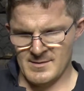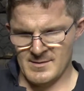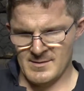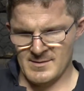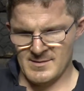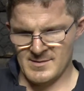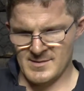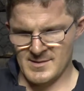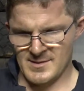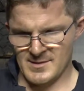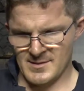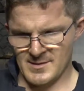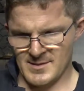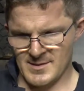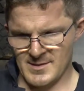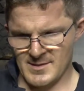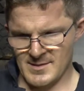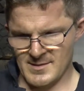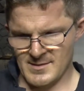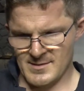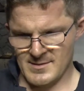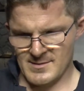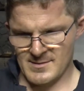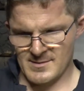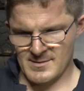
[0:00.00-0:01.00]

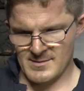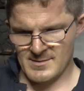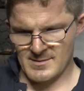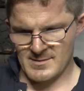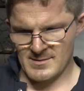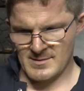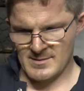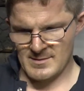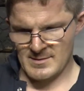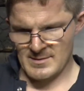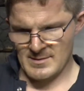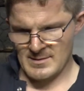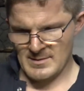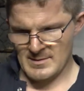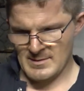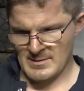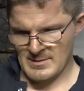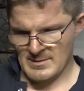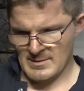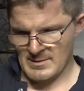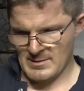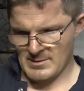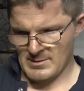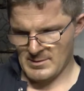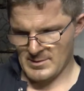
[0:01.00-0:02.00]
silicon and
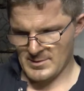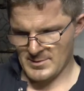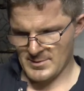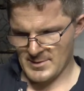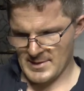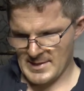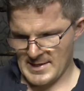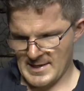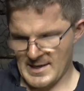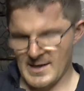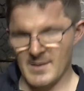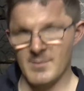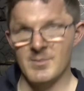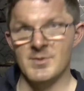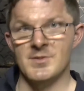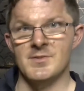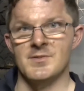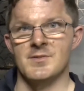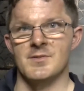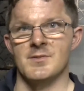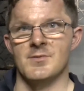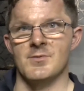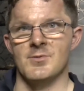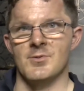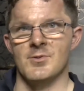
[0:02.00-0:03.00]

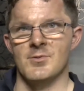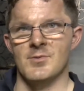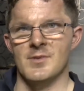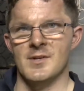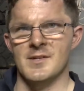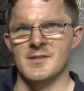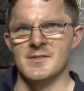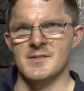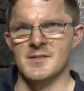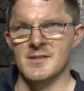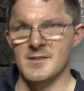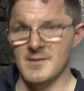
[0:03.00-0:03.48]
hydrocarbons and all the rest.